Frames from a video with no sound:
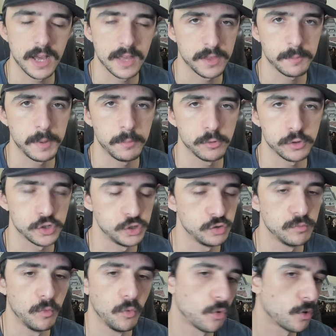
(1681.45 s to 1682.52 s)
I think people should do
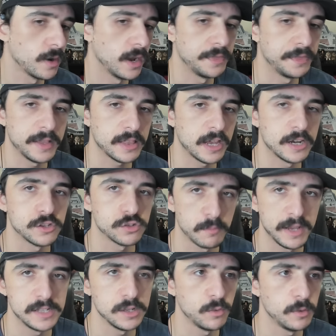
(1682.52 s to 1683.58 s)
more. I think that it's
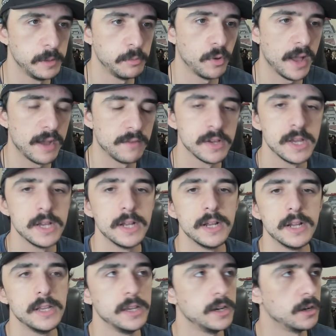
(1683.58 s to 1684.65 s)
amazing when people have,
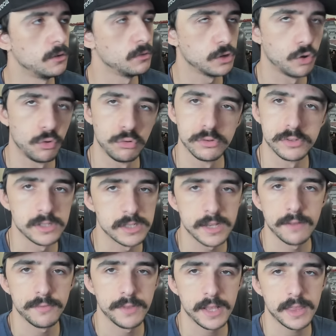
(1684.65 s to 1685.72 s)
you know, goals and
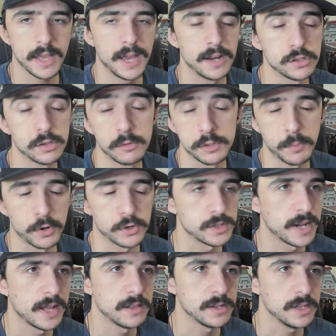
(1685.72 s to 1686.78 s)
stuff like that much
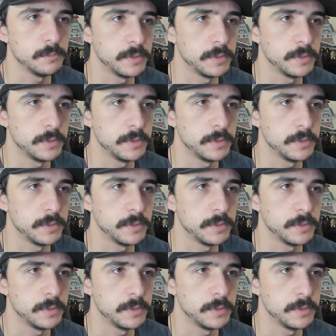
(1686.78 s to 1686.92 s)
personality.